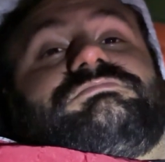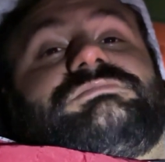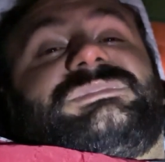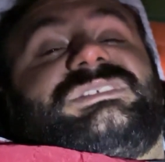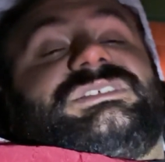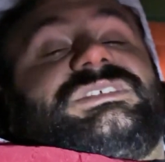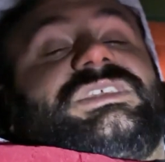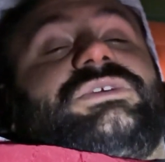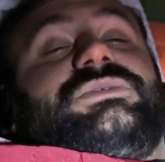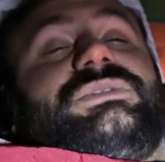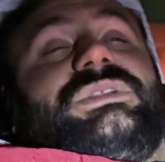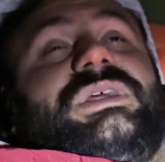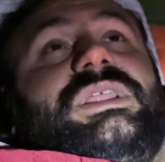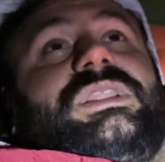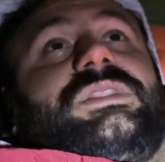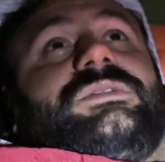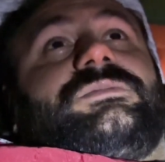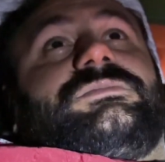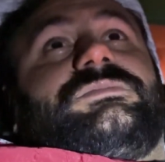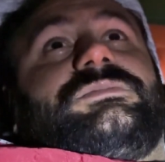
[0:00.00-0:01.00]
see you
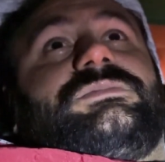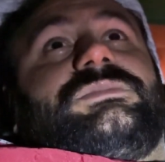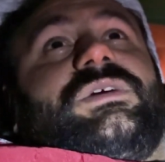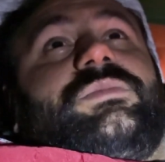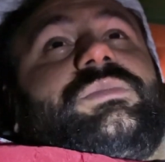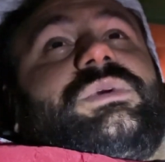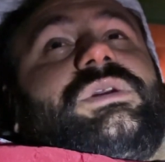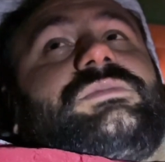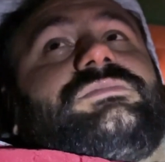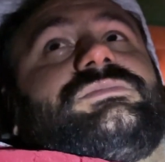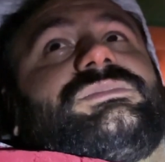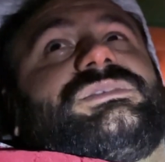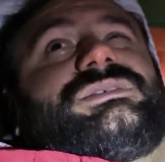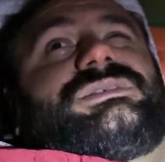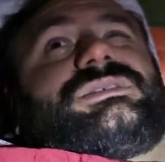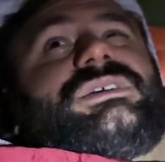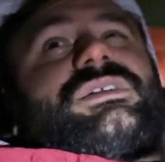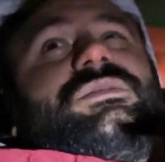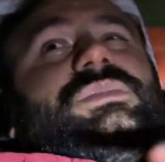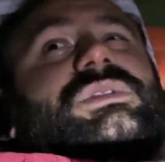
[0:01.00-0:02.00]
then. I mean,
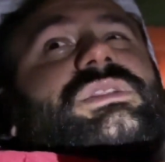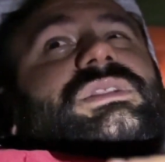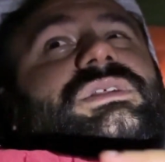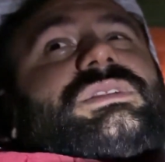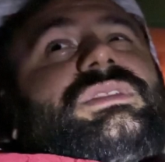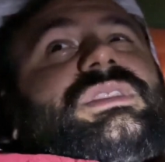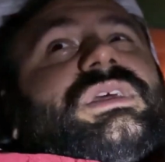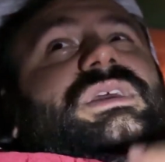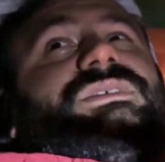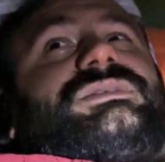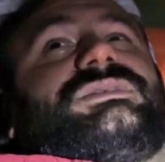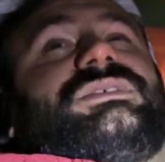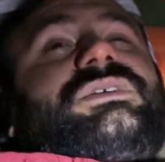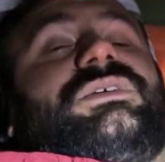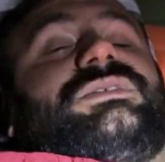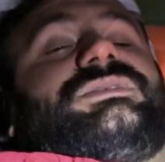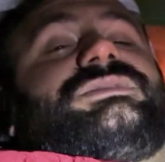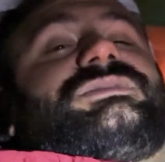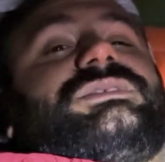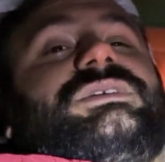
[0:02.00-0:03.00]
that's gonna be the next
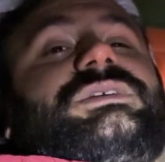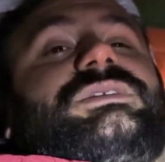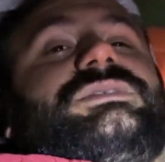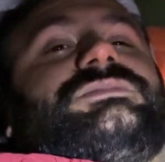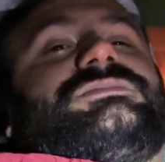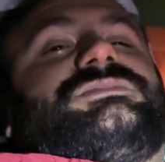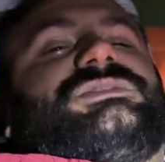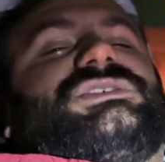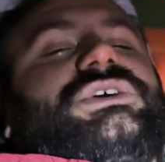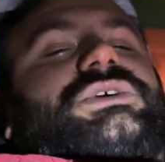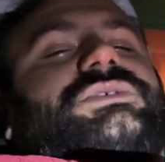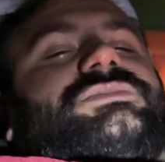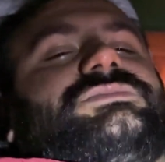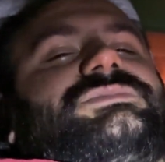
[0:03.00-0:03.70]
cutscene. So,